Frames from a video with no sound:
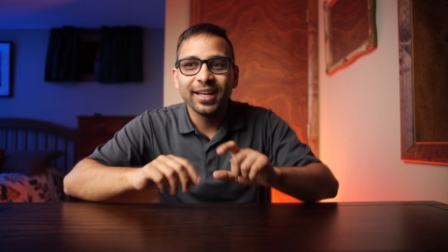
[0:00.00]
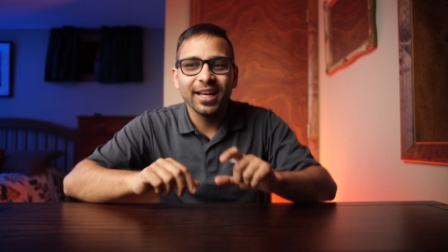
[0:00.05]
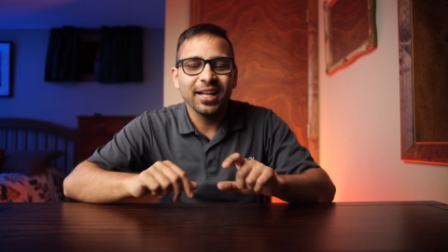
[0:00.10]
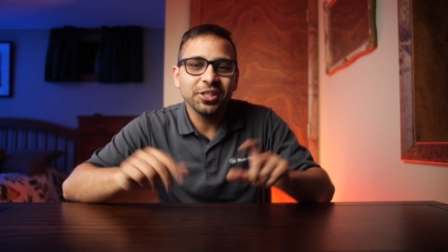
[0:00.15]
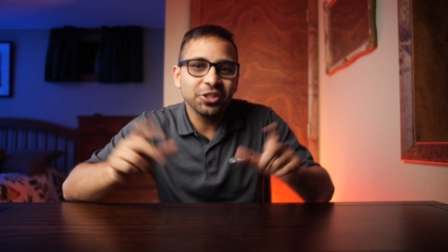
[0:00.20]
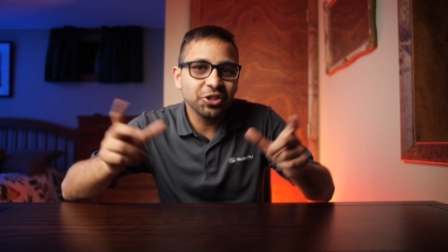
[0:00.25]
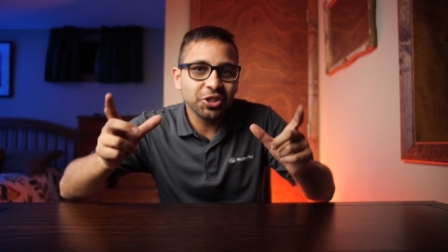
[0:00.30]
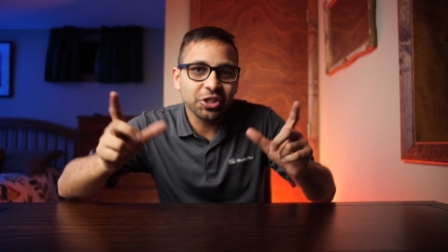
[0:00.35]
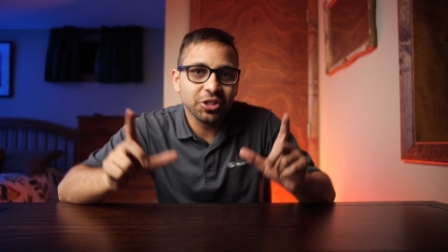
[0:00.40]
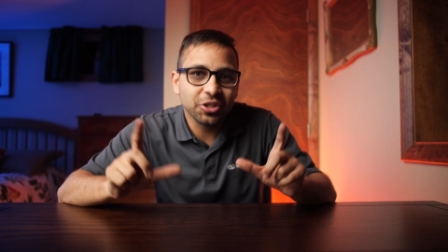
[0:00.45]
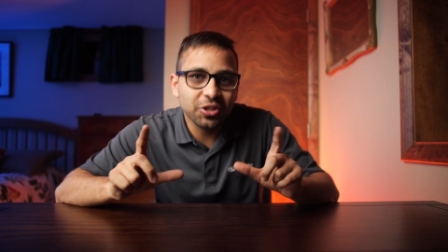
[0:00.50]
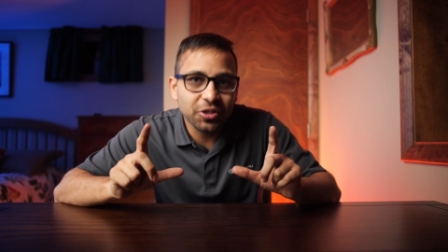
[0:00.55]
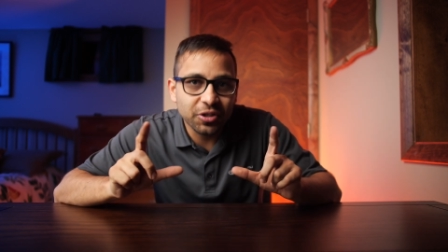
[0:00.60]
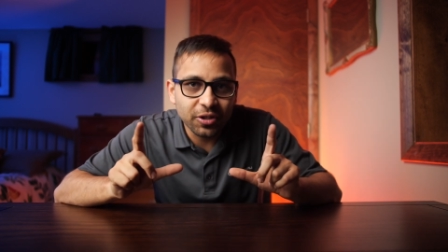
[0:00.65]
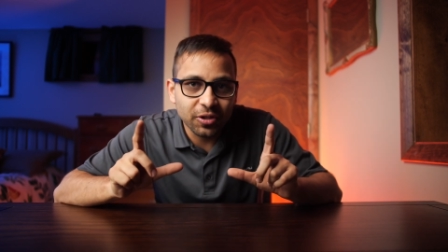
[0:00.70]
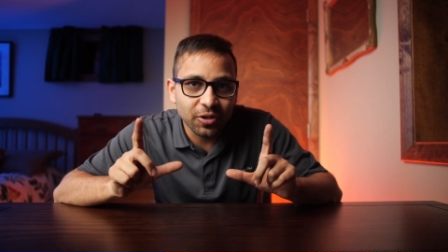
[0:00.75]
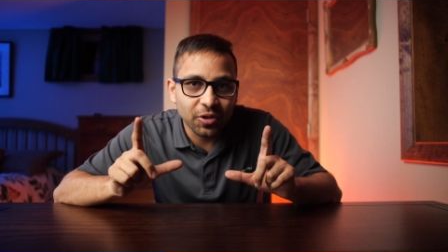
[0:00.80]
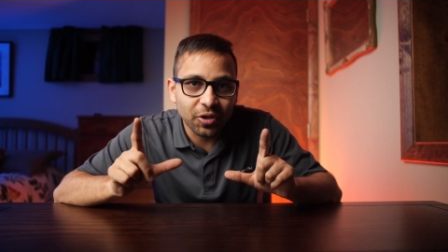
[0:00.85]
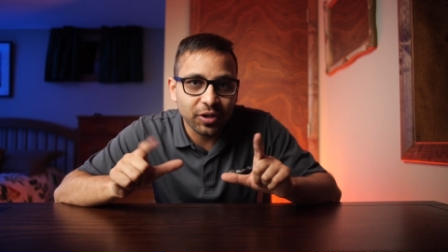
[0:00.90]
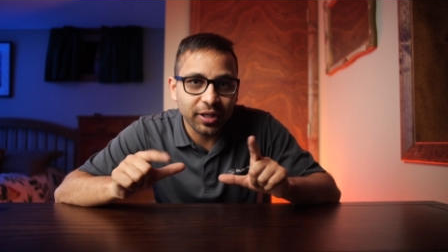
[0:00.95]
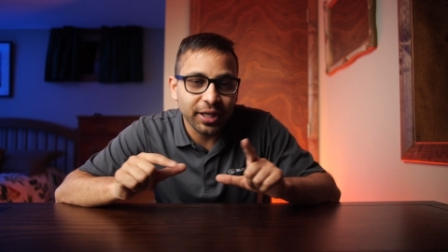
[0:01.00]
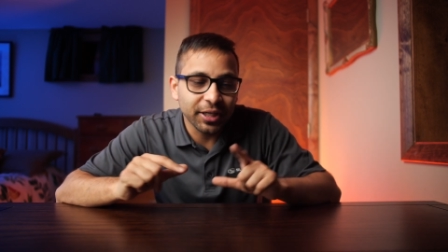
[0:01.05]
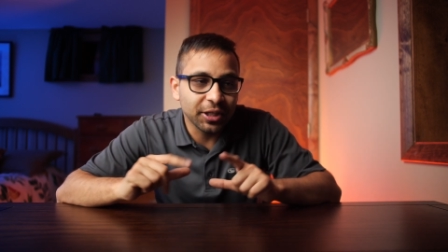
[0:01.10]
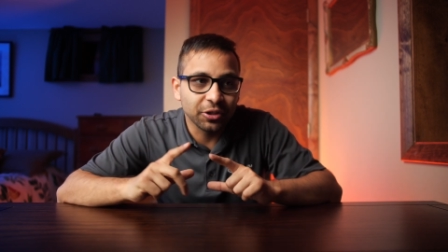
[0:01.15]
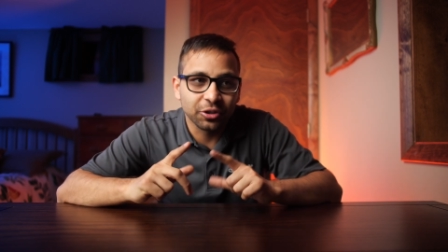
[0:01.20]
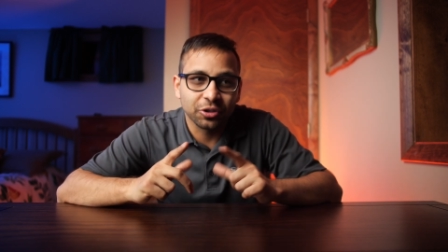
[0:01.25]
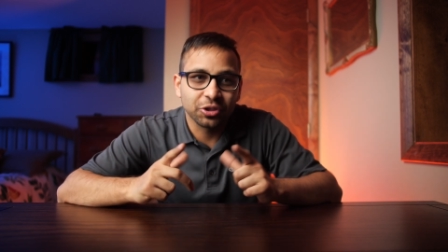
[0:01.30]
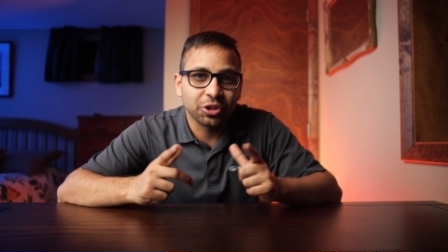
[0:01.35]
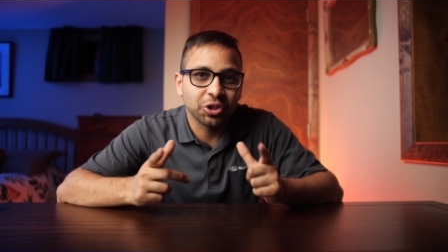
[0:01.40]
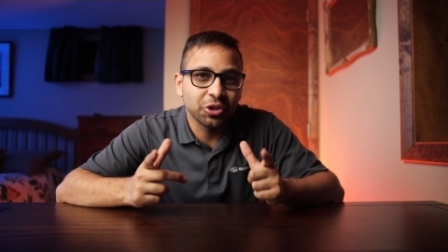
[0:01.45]
it's just gonna look like
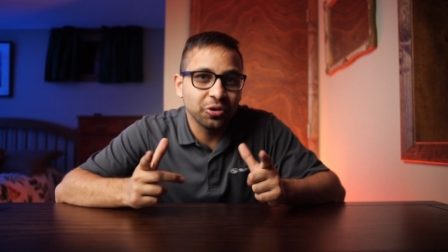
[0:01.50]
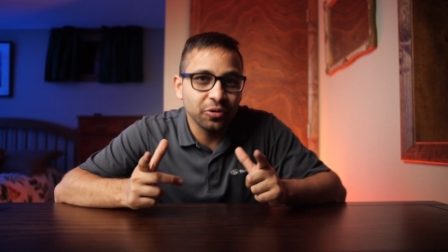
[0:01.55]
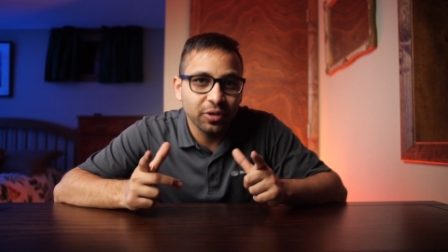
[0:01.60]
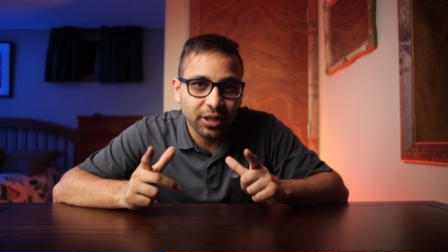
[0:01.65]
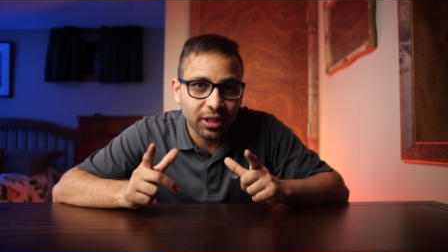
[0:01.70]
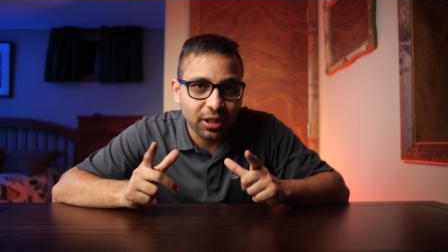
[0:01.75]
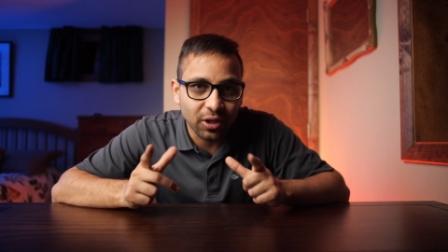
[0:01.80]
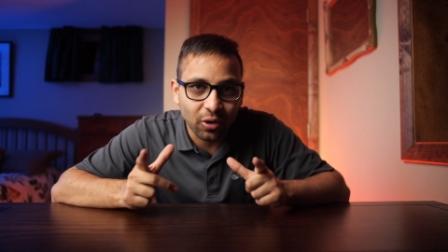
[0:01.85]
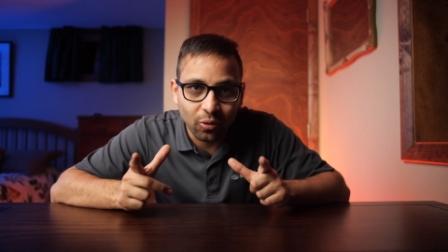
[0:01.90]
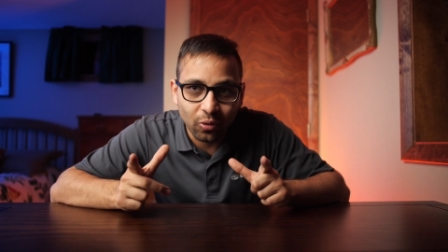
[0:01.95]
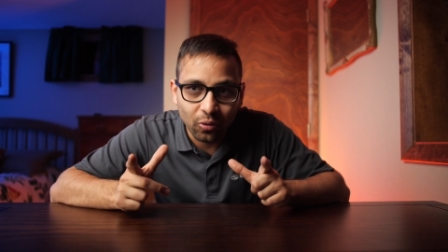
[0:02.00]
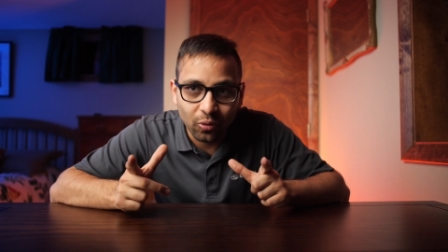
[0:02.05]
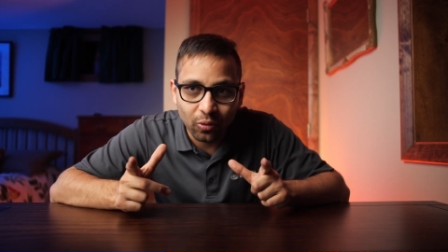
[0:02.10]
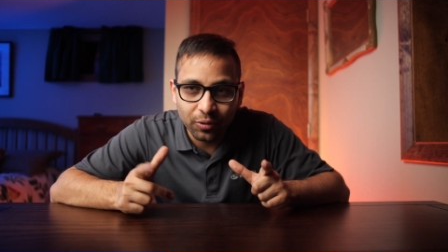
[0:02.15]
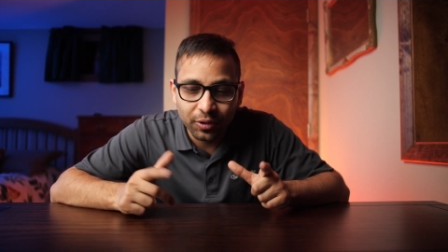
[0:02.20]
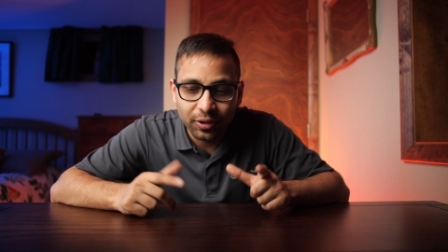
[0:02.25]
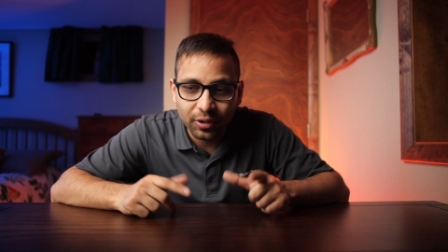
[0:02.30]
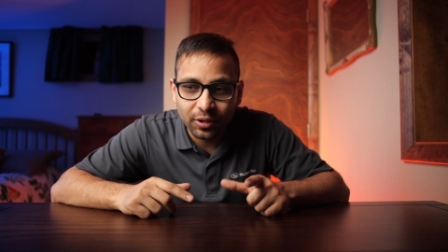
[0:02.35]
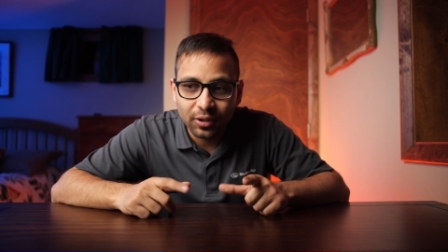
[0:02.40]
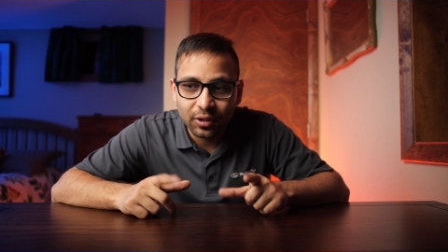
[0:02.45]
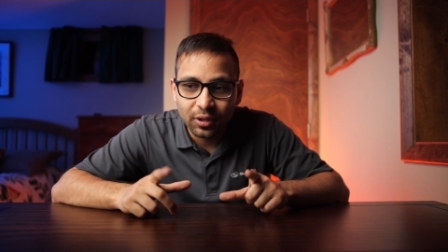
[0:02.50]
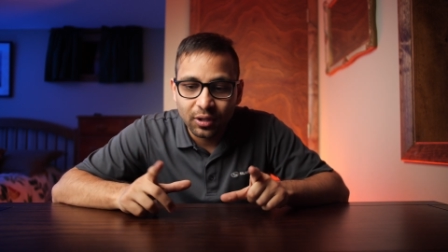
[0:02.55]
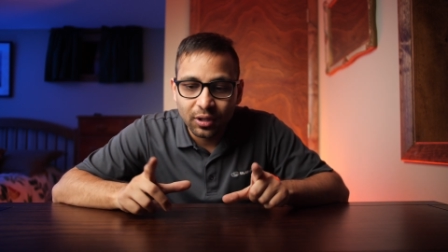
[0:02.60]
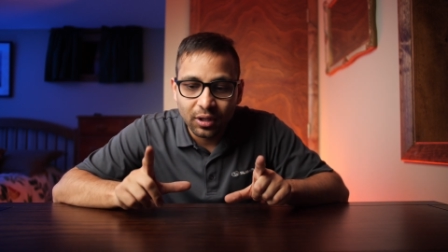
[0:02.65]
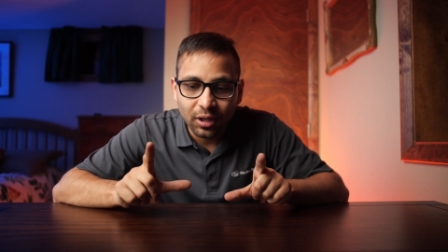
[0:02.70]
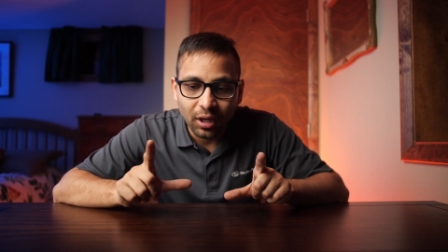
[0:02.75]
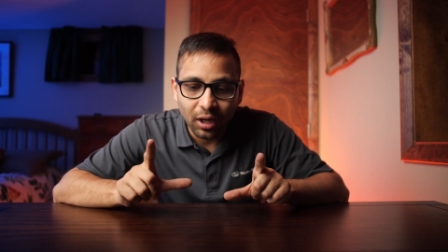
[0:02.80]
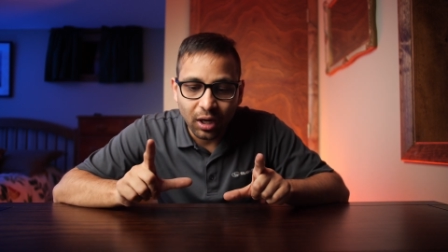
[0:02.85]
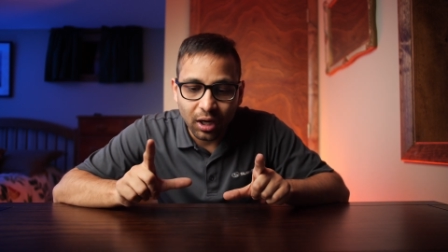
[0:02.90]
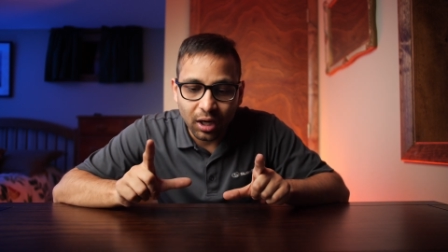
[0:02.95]
you're shooting an old
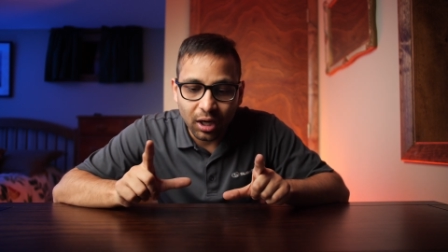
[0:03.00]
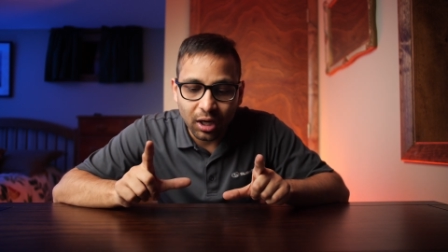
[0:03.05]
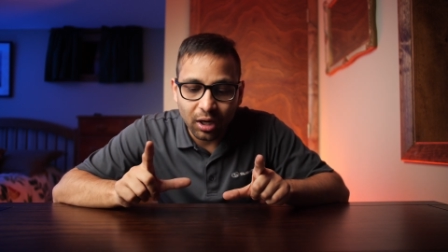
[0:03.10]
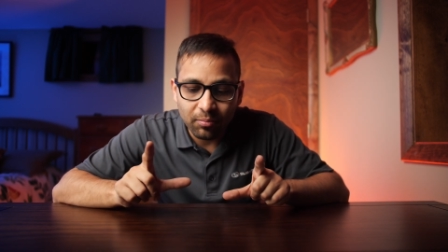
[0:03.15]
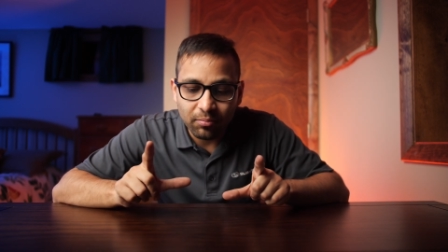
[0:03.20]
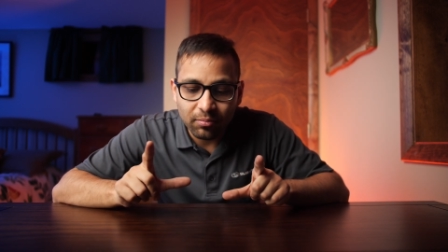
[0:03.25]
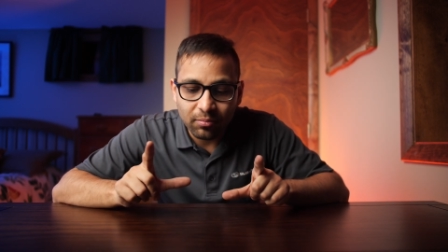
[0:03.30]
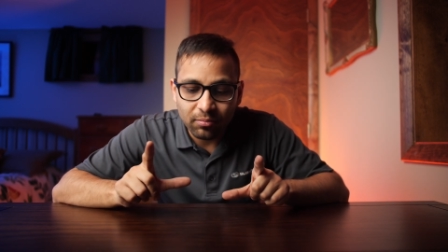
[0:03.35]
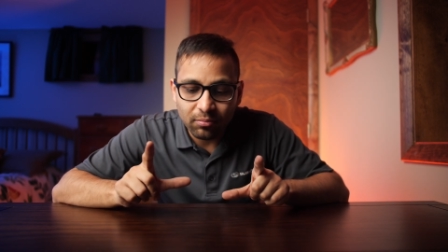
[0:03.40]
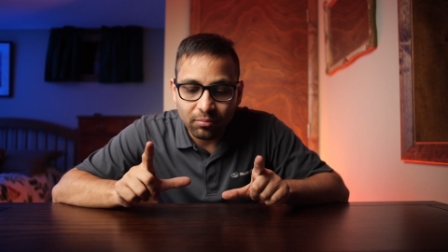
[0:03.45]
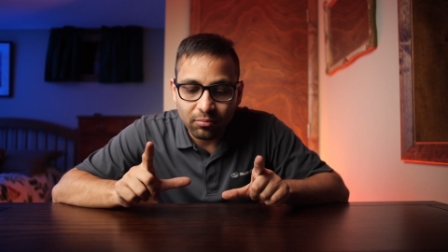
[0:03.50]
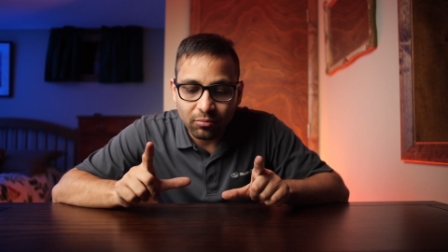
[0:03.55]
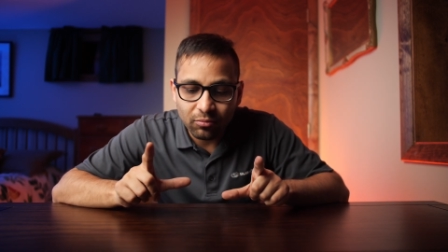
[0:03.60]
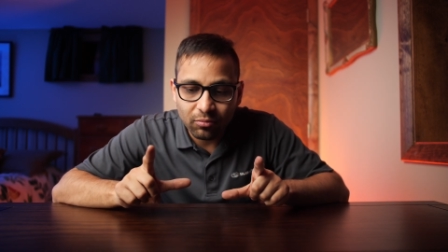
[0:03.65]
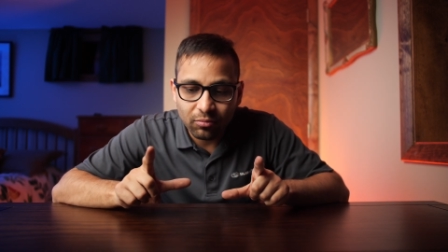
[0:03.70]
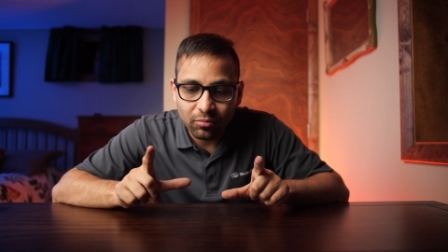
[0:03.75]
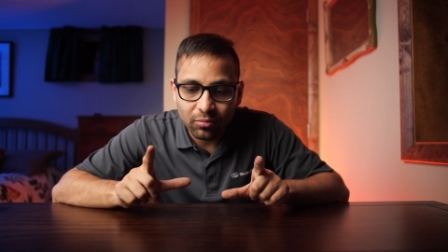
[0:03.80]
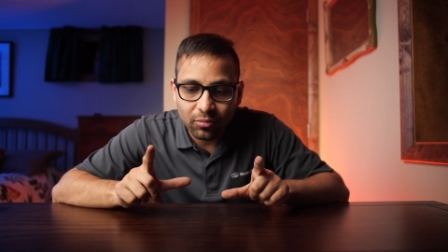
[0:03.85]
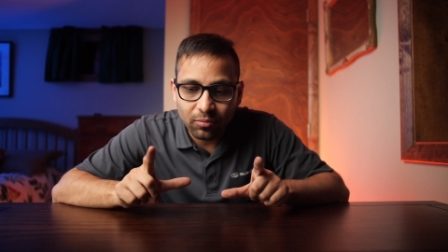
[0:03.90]
um,